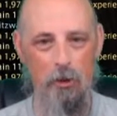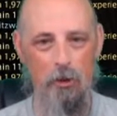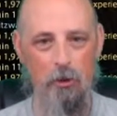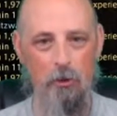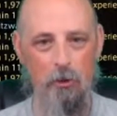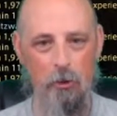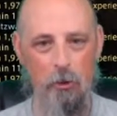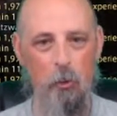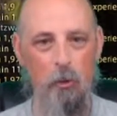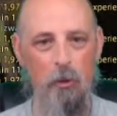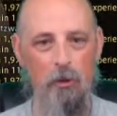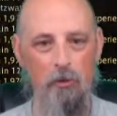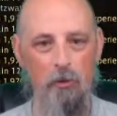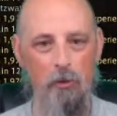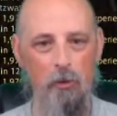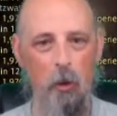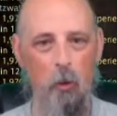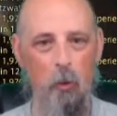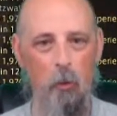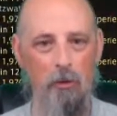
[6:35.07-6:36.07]
you're going to
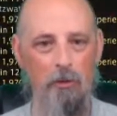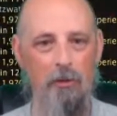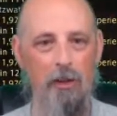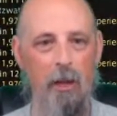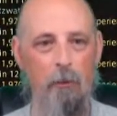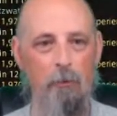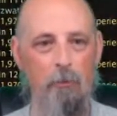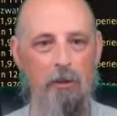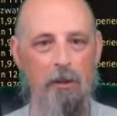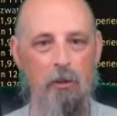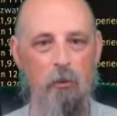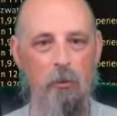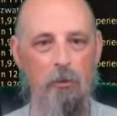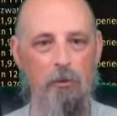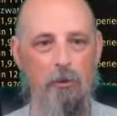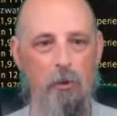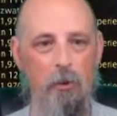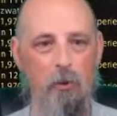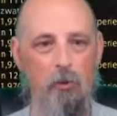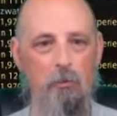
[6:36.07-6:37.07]
know what's happening
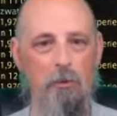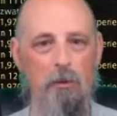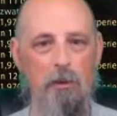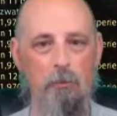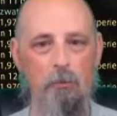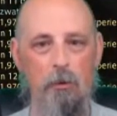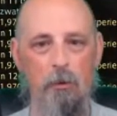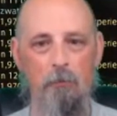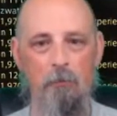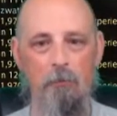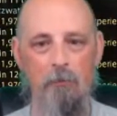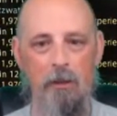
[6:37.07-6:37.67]
with those people.